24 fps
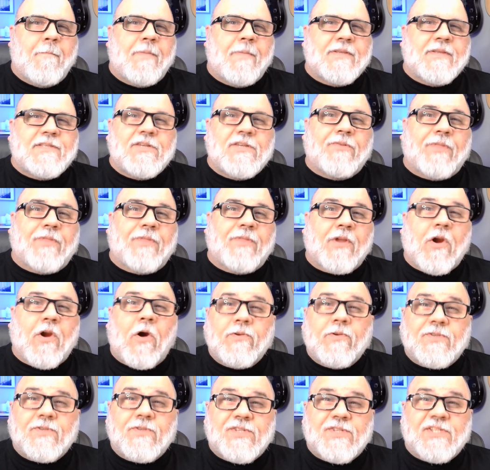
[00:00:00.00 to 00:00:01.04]
but still, the
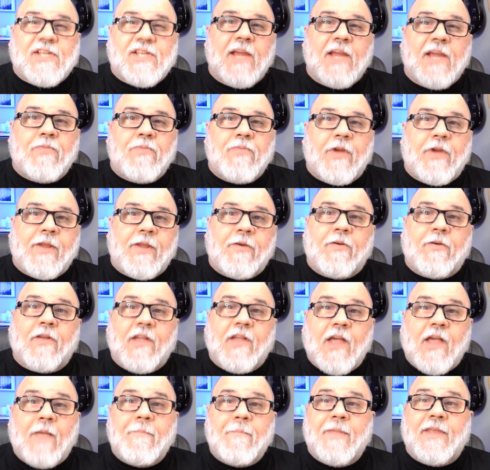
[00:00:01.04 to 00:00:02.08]
Cardinals signed Prater to
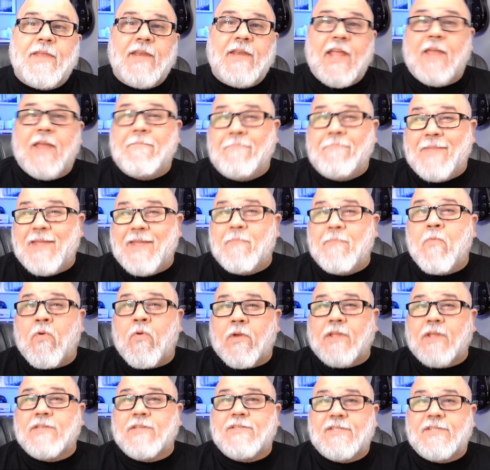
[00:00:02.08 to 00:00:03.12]
come in and be more
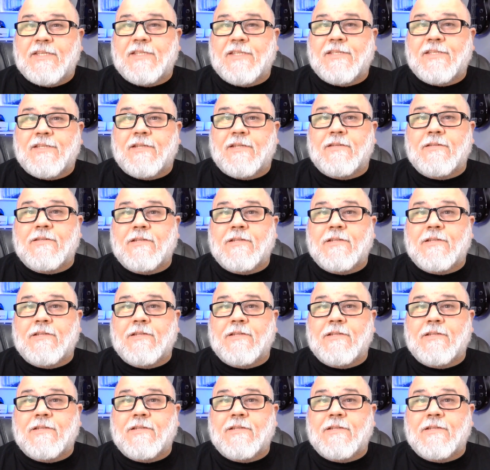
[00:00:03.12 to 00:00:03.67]
consistent,